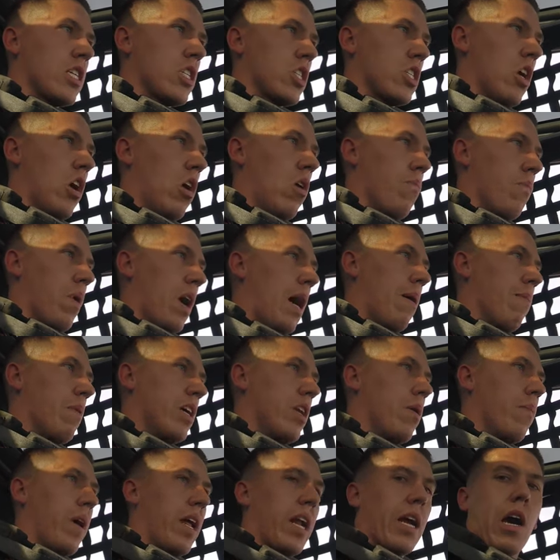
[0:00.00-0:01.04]
So probably
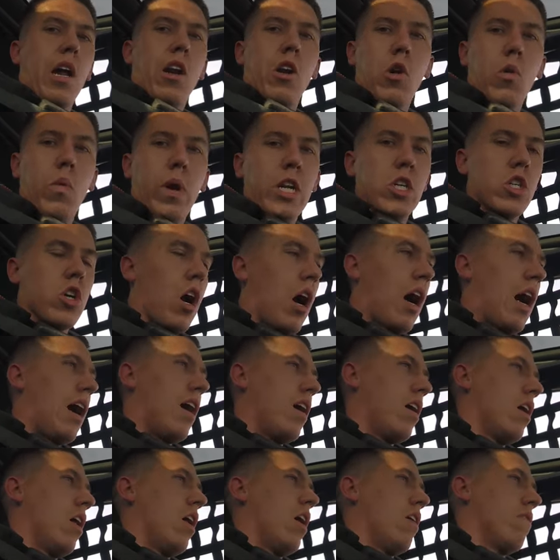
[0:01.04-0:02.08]
depending on who we draw,
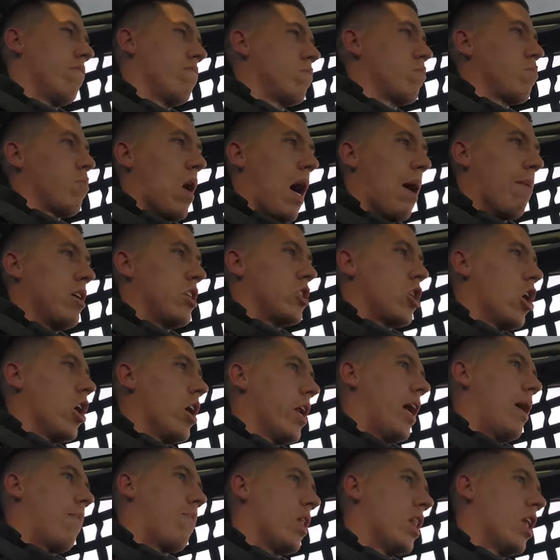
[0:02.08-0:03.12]
I'll probably turn it
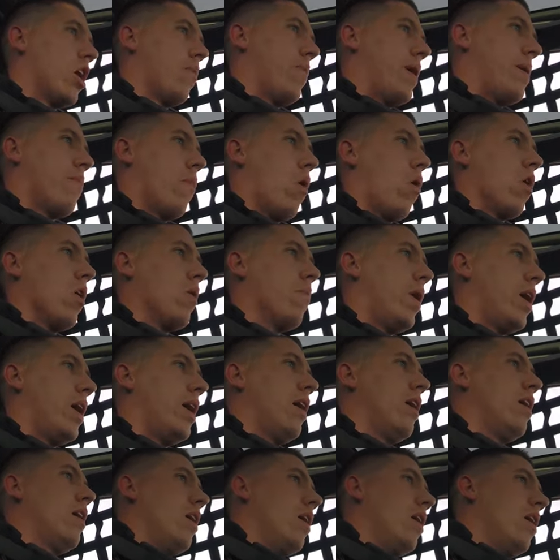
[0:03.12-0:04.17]
up a little bit more. But
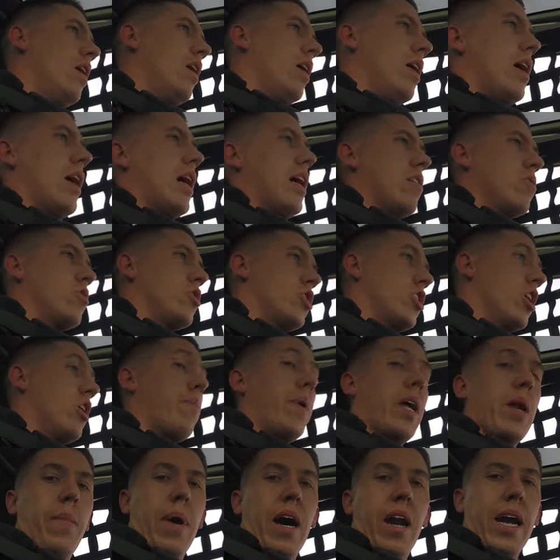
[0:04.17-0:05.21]
uh, it should have
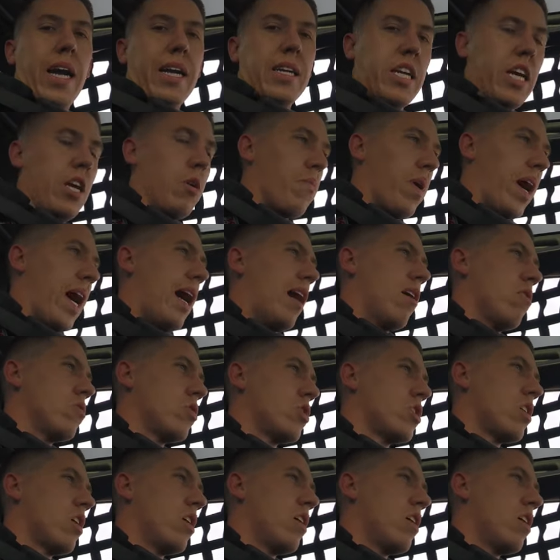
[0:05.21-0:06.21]
been about 18 pounds.